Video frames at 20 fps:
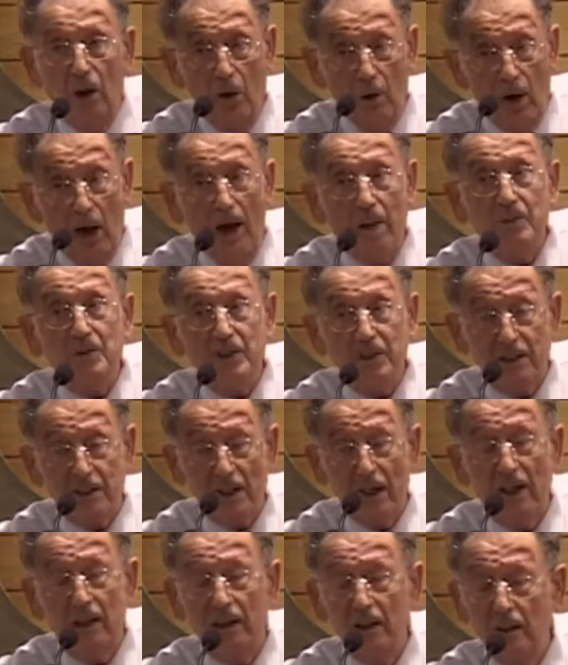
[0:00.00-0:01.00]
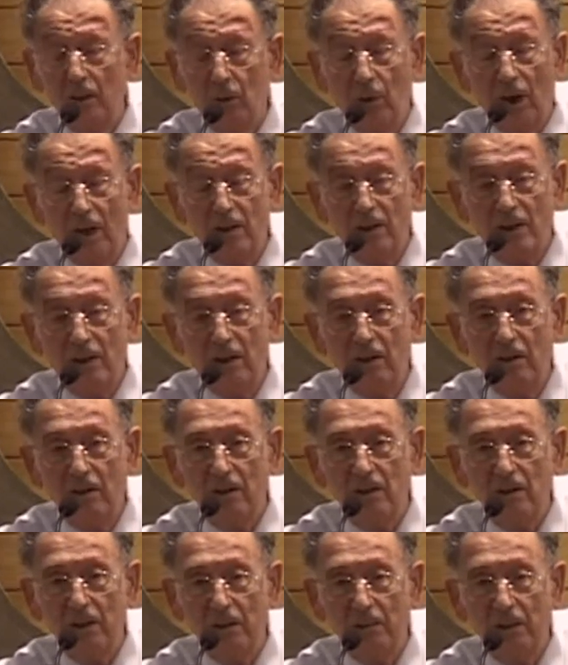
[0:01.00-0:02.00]
no, I'm saying it quite
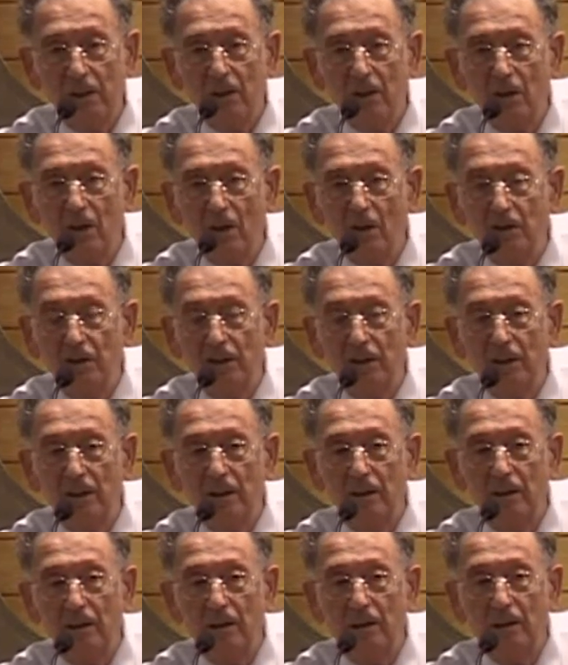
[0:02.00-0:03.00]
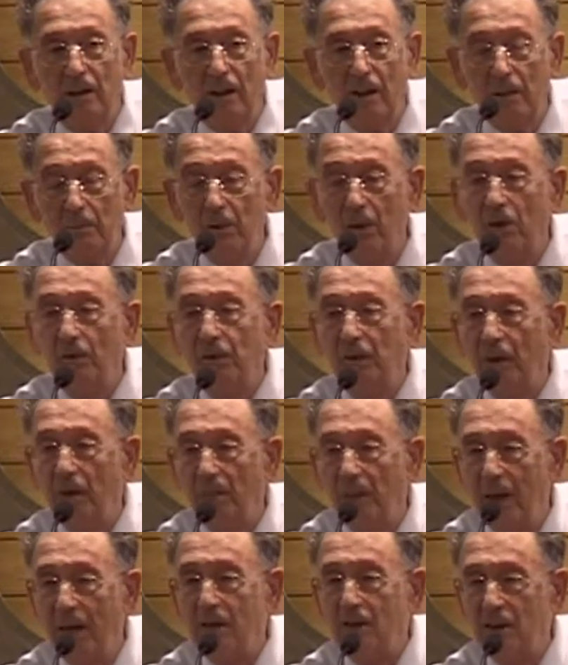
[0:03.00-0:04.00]
seriously because the Rebbe of
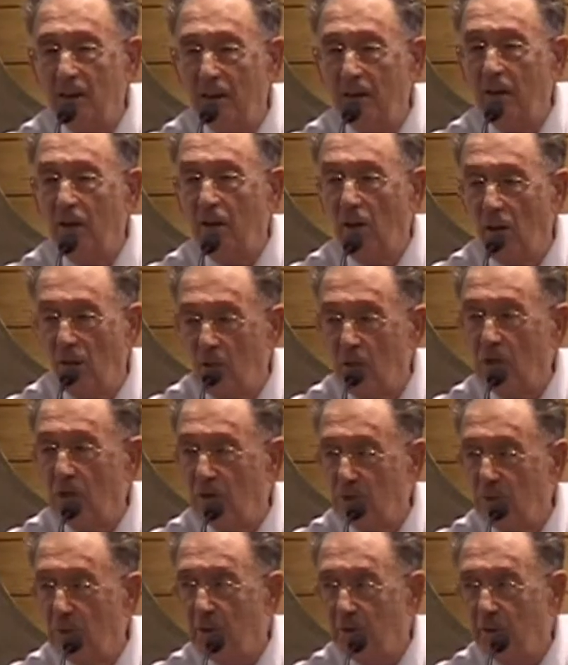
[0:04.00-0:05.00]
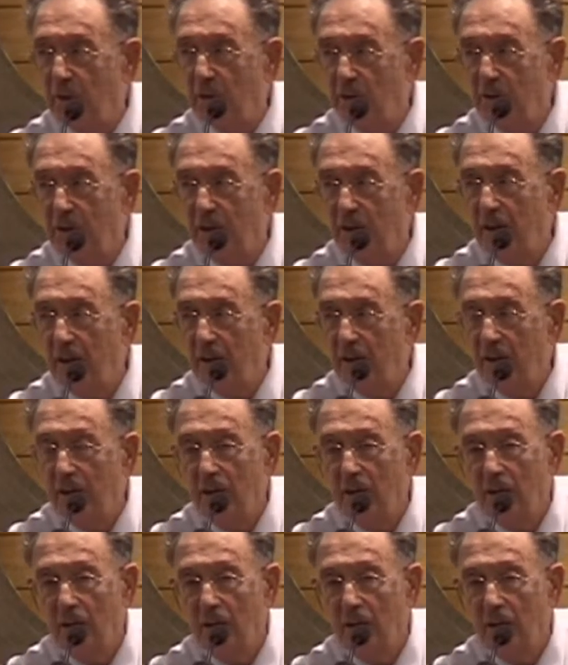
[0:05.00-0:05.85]
Chabad said that the Holocaust was a good thing.